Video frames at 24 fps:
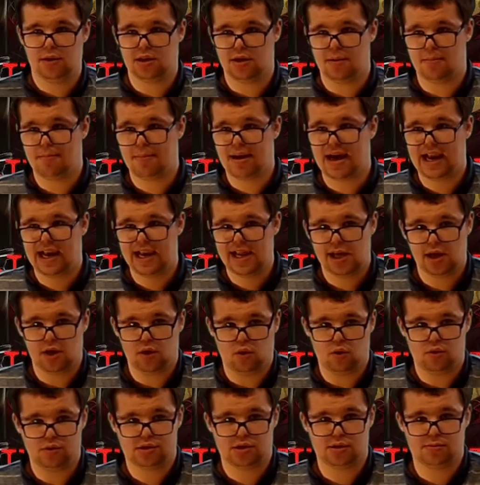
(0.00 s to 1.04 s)
a mallet
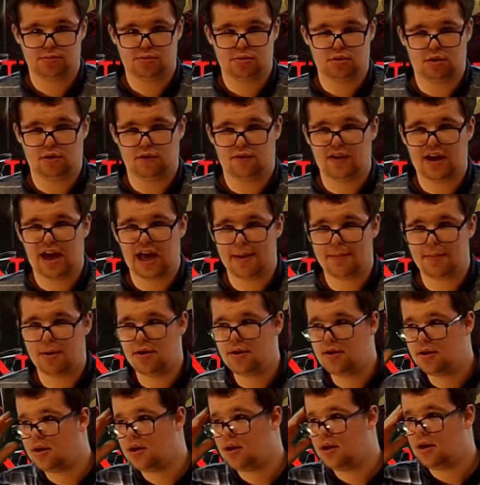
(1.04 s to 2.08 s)
or some sort of
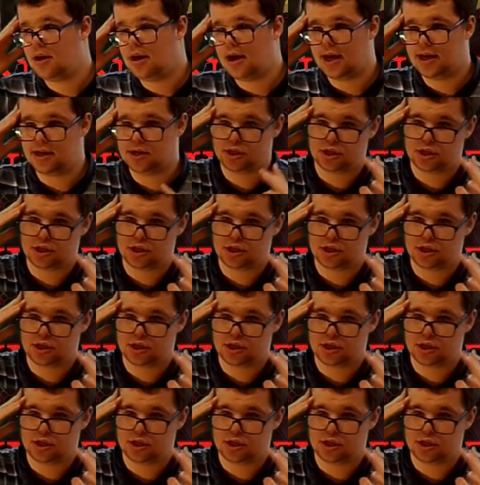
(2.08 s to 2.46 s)
hammer, and